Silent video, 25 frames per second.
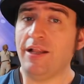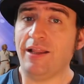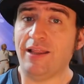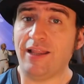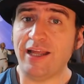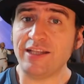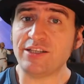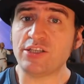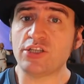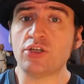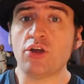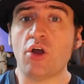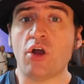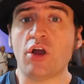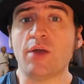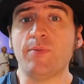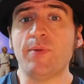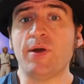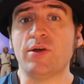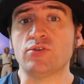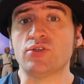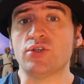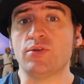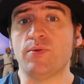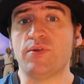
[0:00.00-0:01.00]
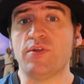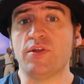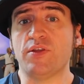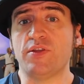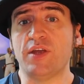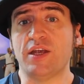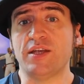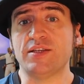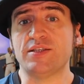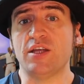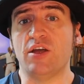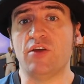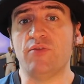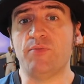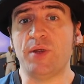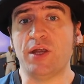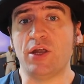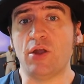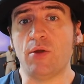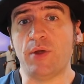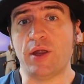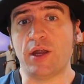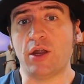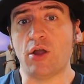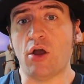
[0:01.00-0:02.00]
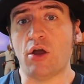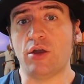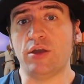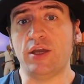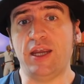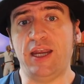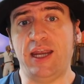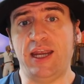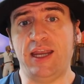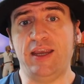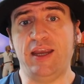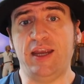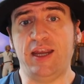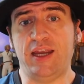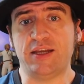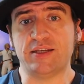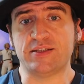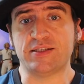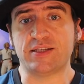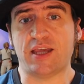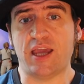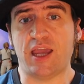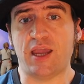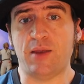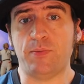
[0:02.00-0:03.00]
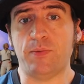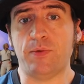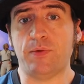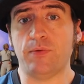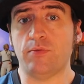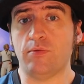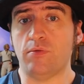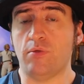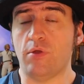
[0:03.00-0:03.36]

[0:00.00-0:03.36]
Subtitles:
Let's talk about some of the things that have been going on in Inkscape